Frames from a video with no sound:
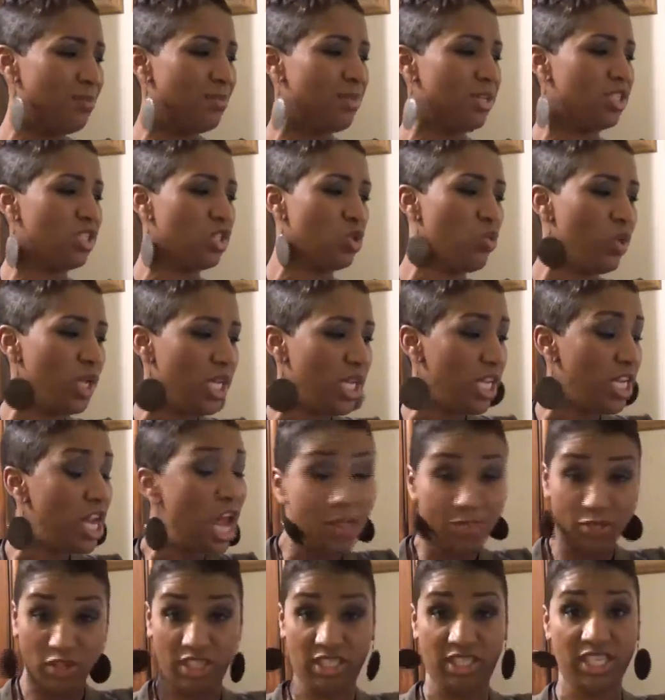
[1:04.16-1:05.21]
between
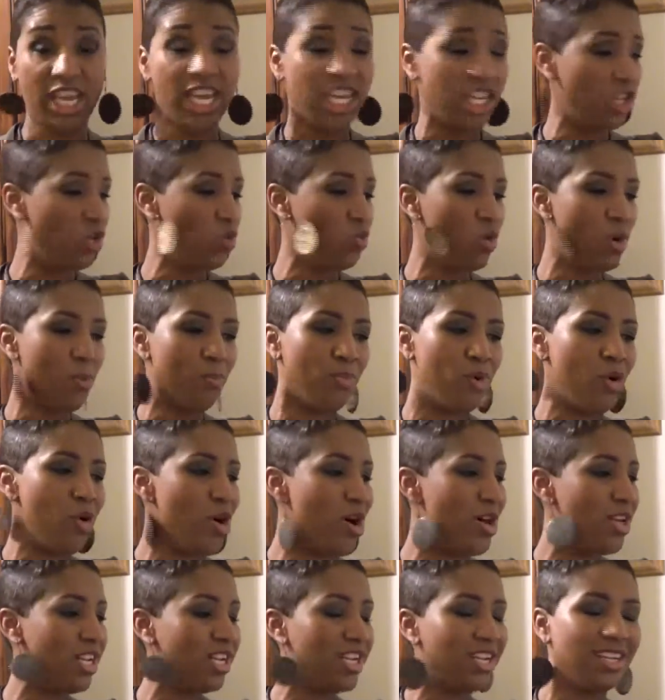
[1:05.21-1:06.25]
the day you were
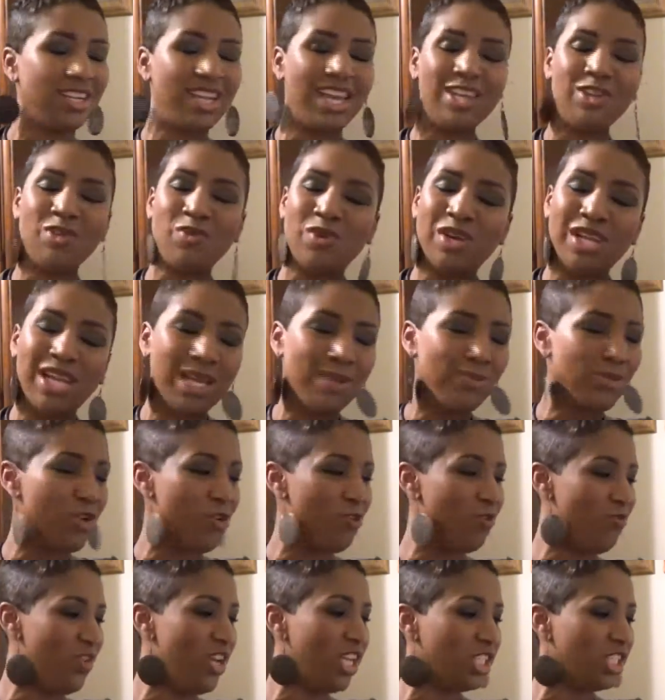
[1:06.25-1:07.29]
born and the day you claimed your
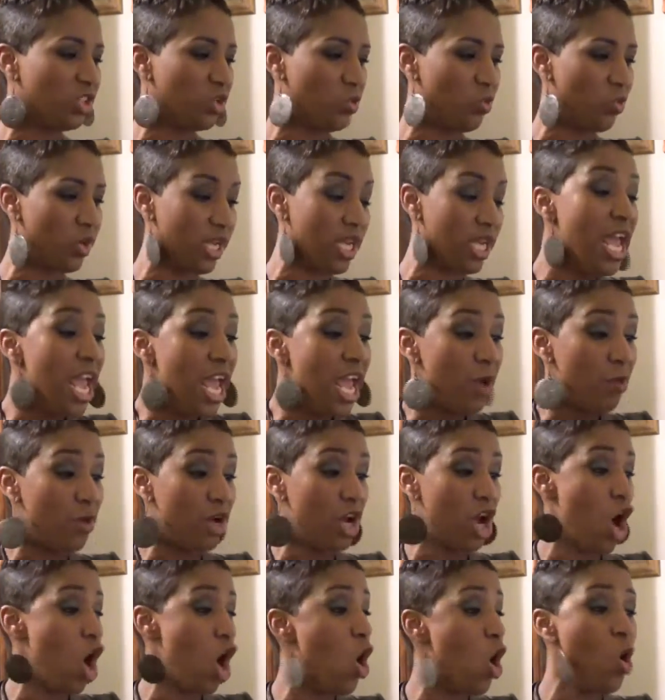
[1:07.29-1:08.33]
victory and
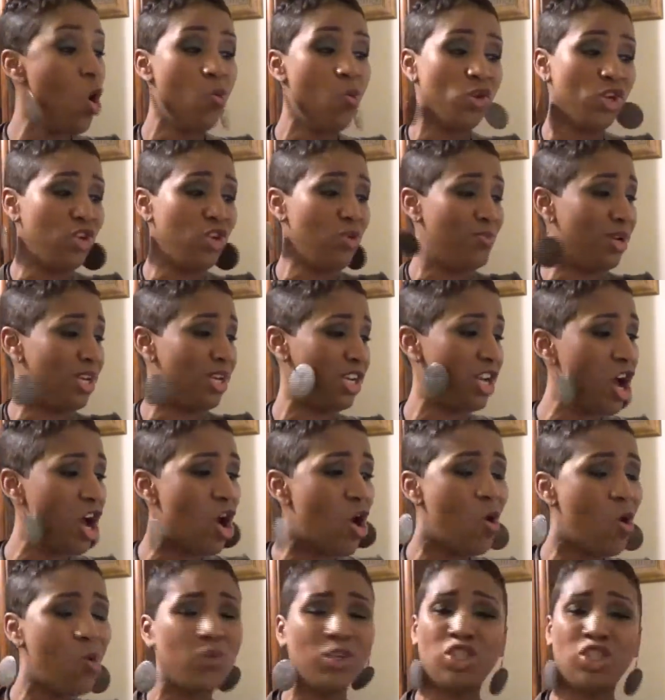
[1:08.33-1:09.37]
went home where you
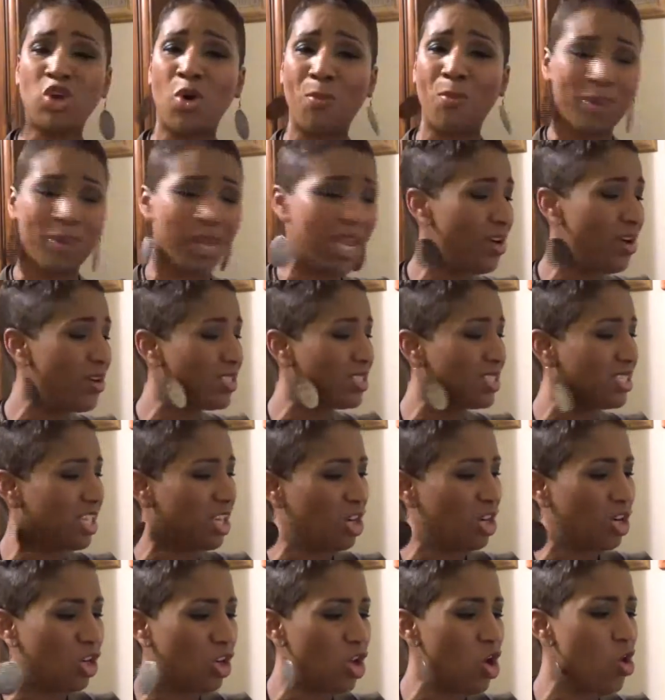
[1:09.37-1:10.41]
belong with your parents
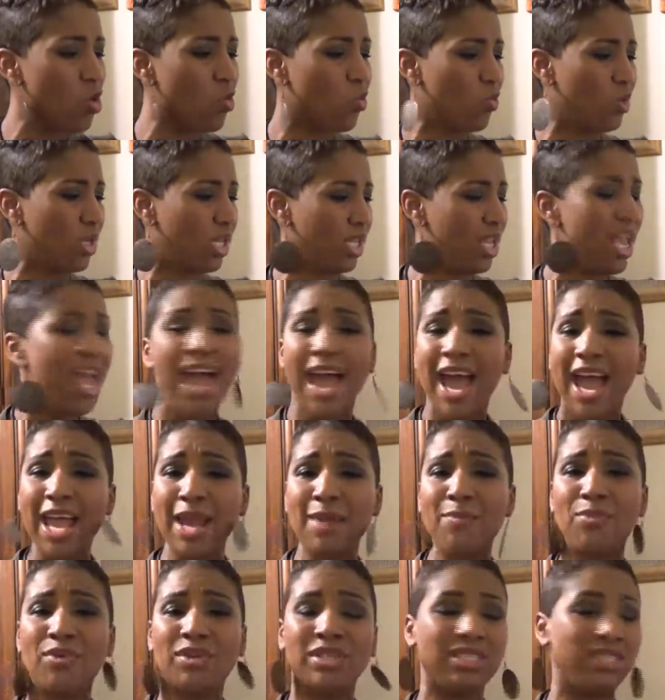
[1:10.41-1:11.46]
in glory.
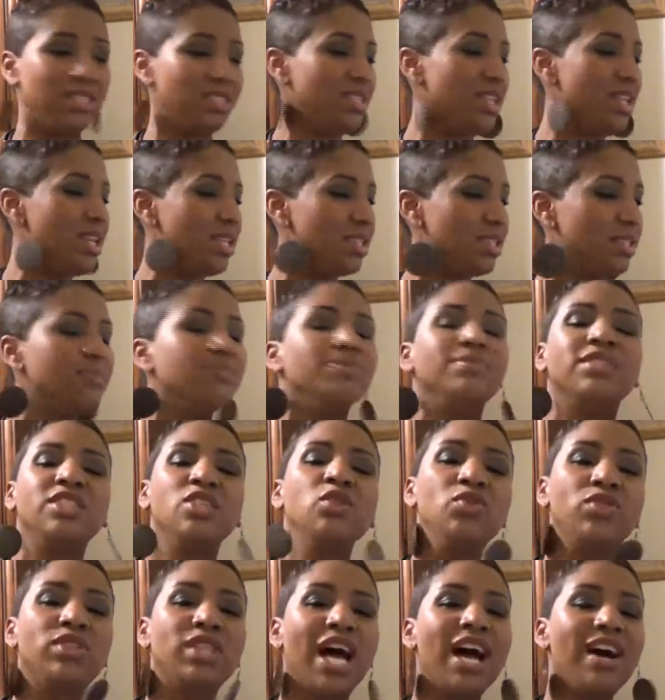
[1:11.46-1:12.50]
April the 10th,
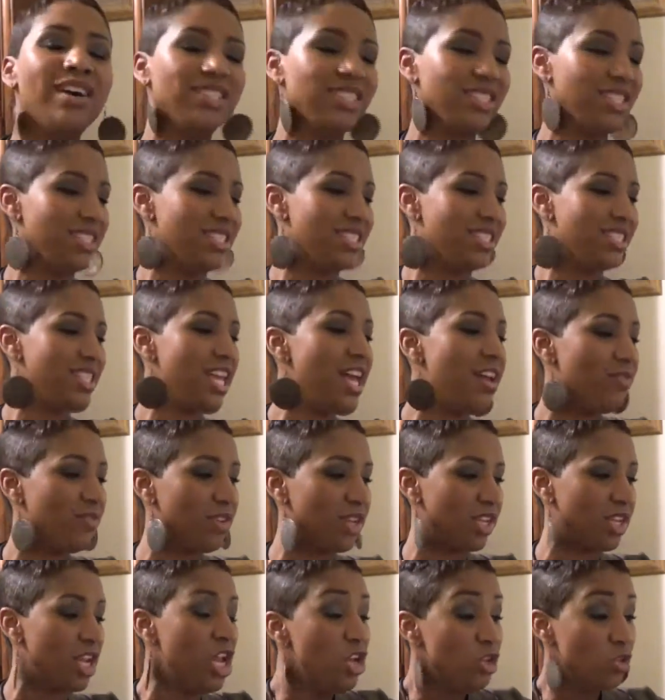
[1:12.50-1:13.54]

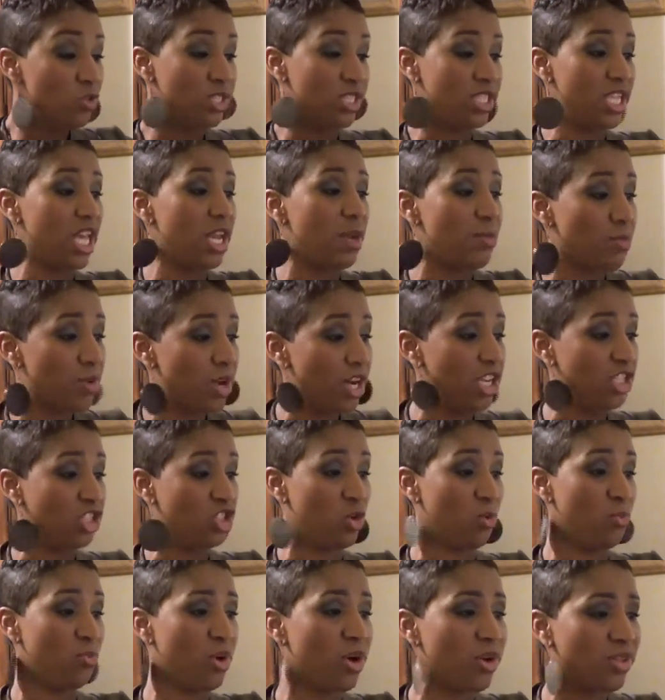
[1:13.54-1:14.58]
2007, you celebrated your
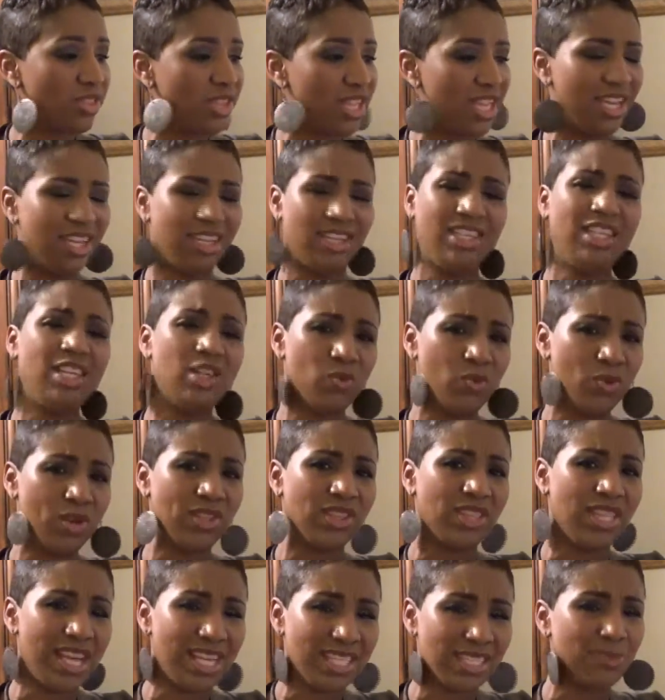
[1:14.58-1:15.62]
birthday a little
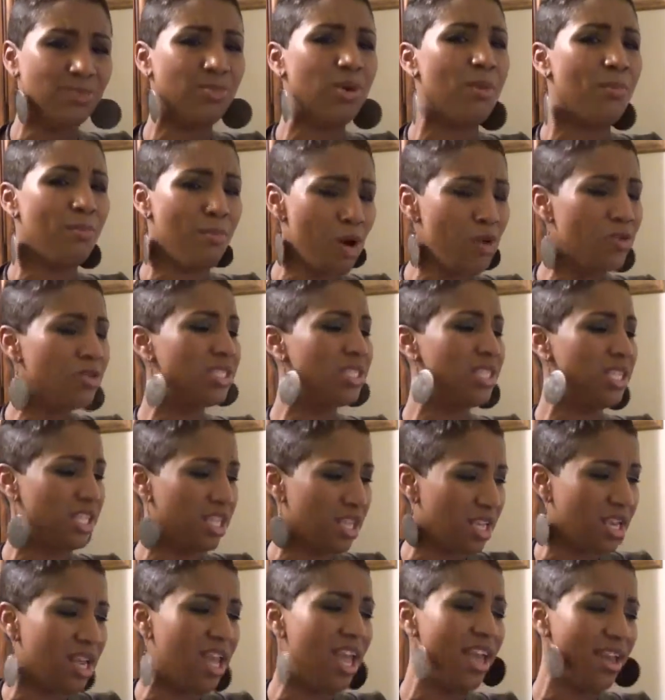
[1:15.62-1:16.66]
with us, but mostly
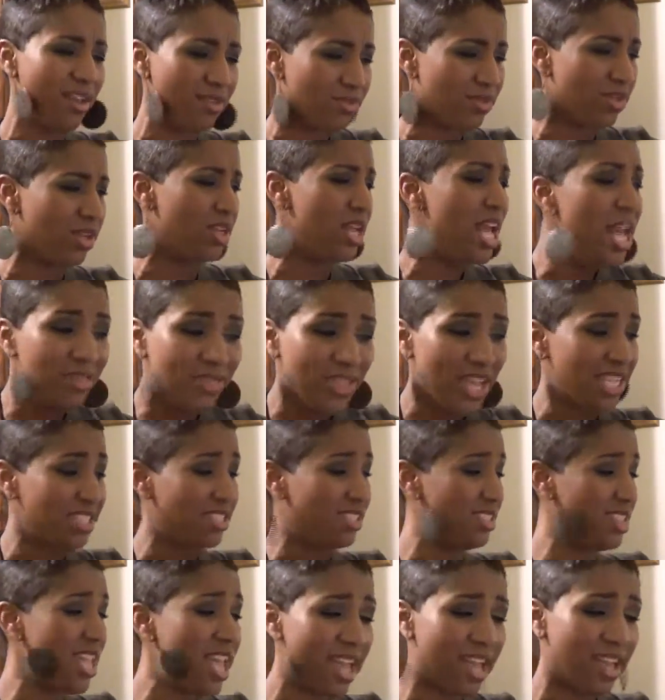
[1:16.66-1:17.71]
in heaven. That
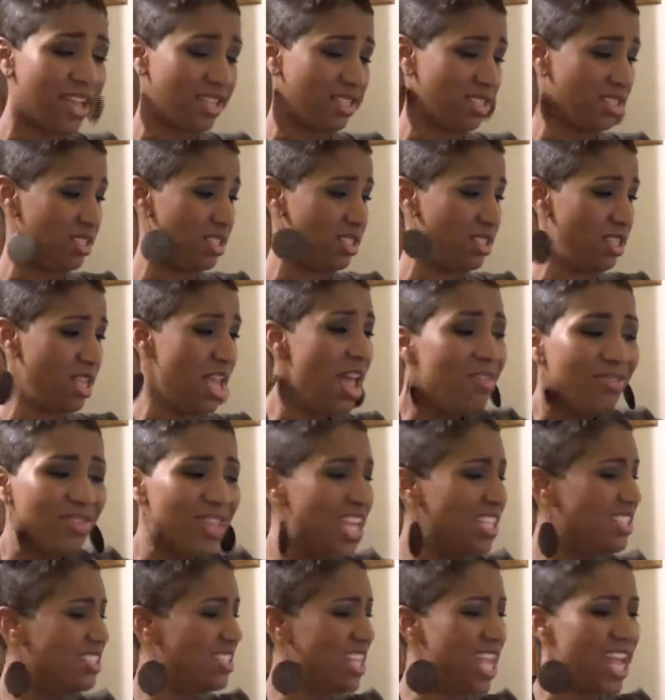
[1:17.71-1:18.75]
dash
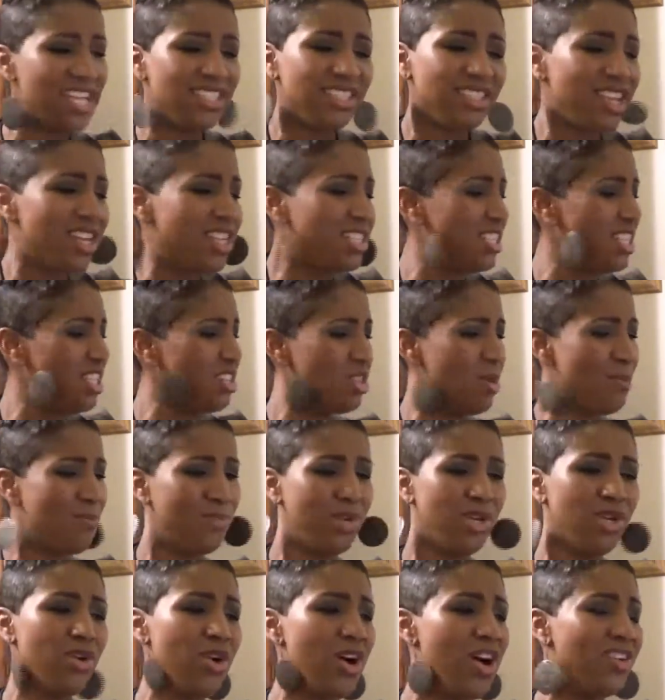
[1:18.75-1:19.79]
that is in the
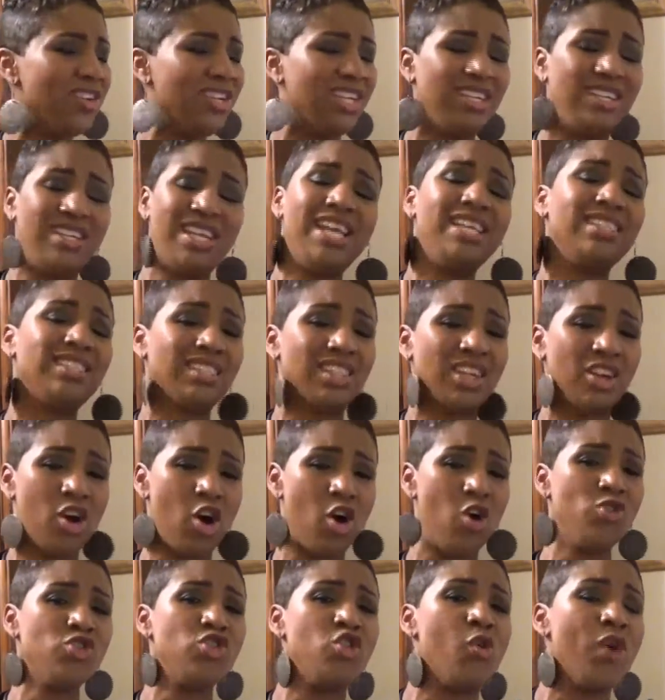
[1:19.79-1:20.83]
middle of the dates that are
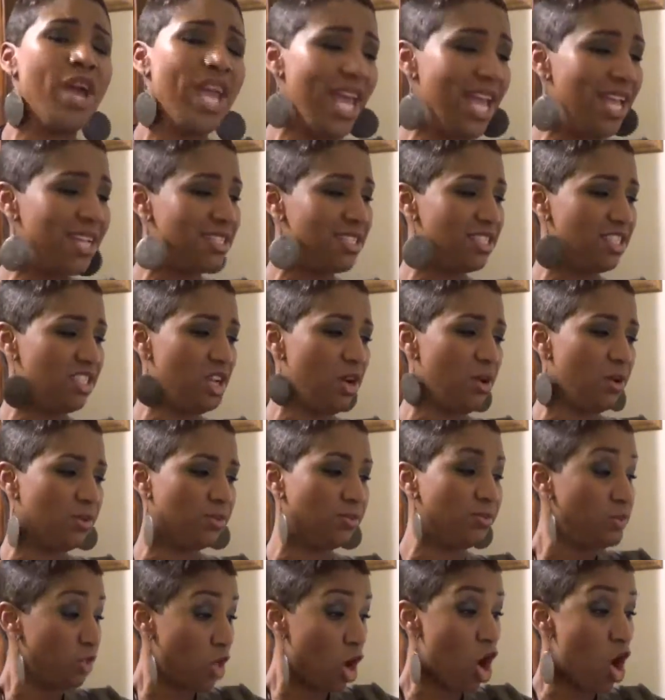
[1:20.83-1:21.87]
on your headstone.
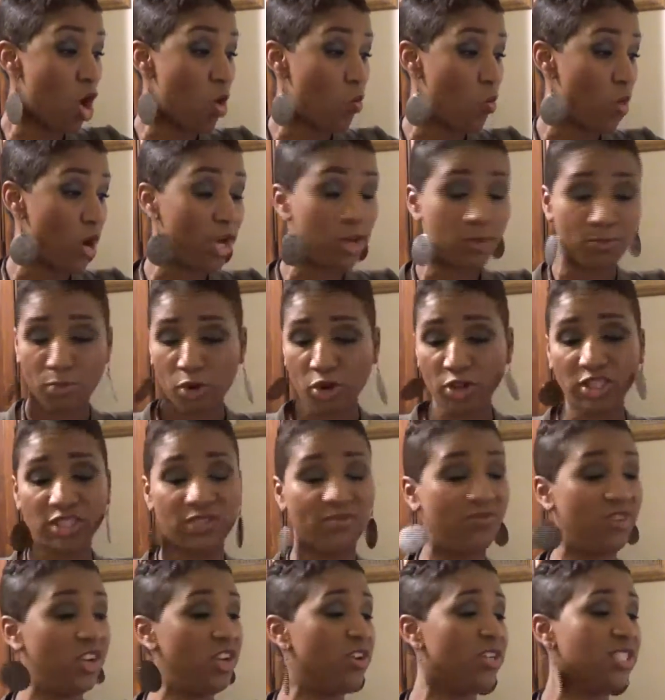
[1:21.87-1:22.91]
Hard work,
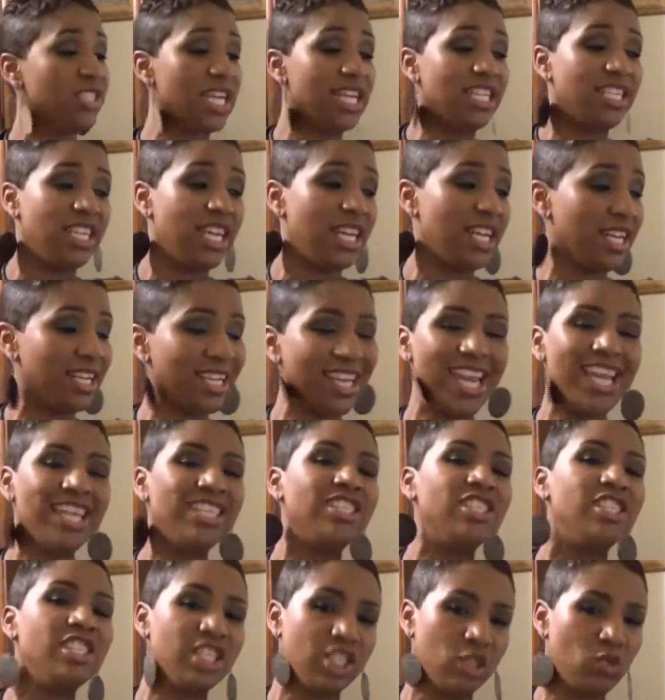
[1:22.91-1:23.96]
perseverance, and
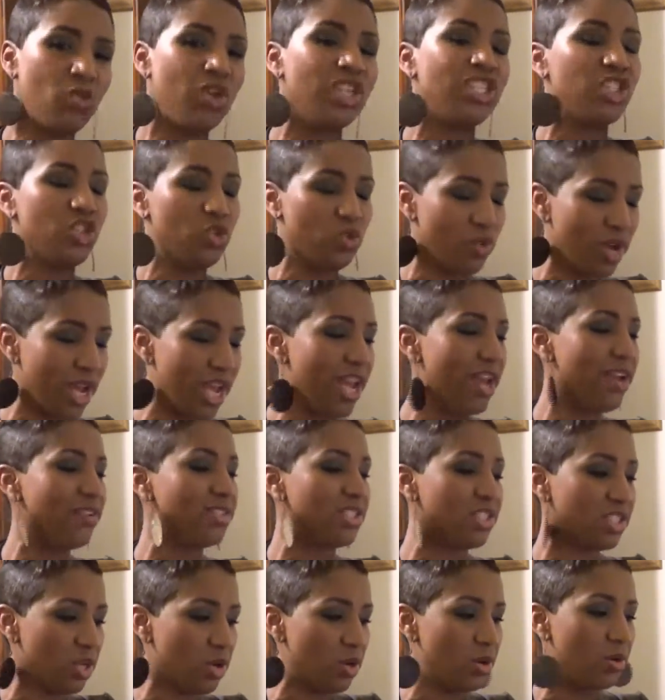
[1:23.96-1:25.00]
dedication is what you have
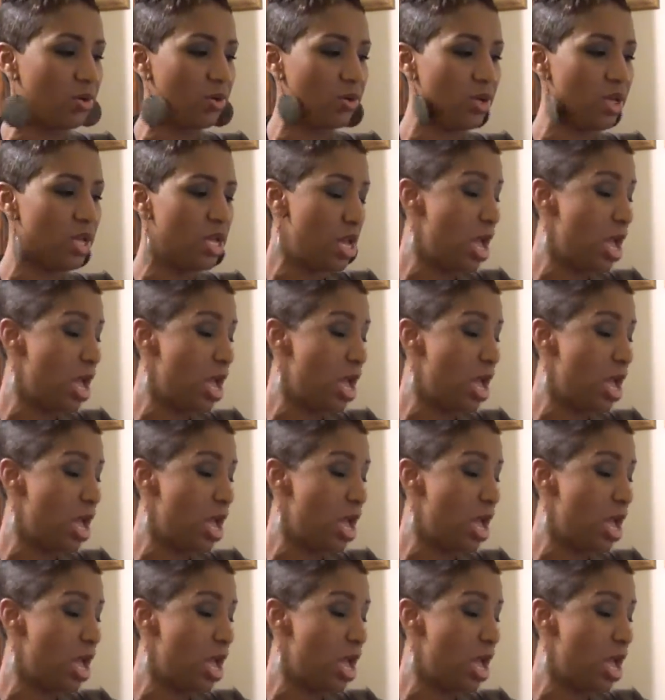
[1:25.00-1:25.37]
shown.